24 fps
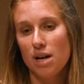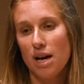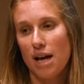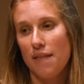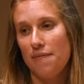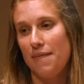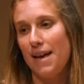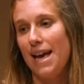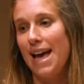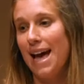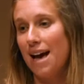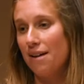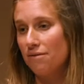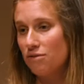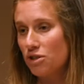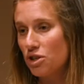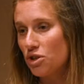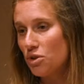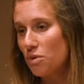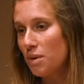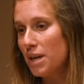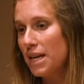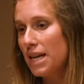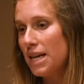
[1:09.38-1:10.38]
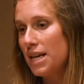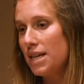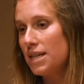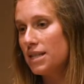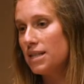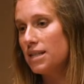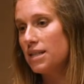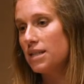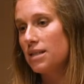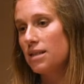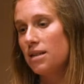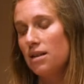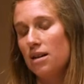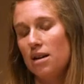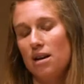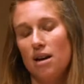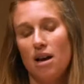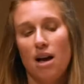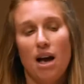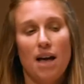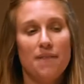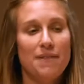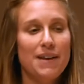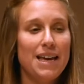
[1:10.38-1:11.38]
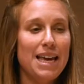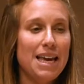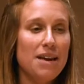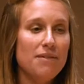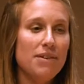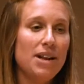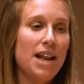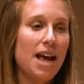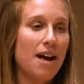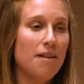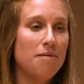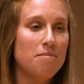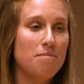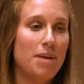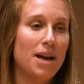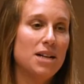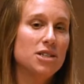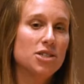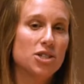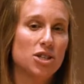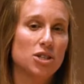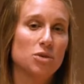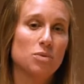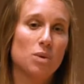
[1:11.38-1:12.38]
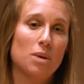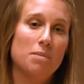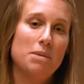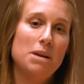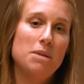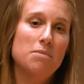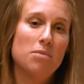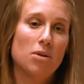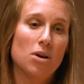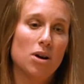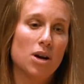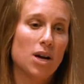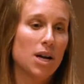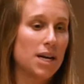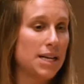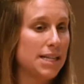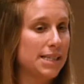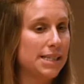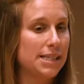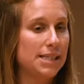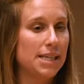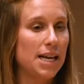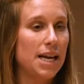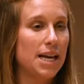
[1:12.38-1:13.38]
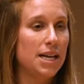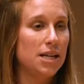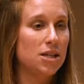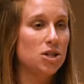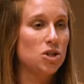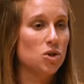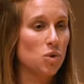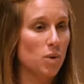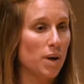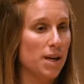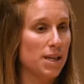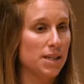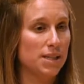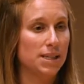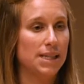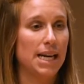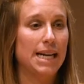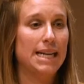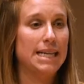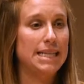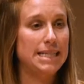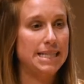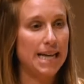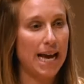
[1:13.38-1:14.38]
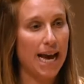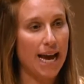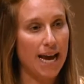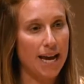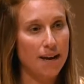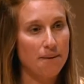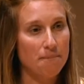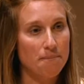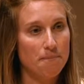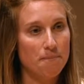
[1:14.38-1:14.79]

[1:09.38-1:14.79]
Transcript: They have trees. They even have benches where people are going to sit and enjoy a sunny day.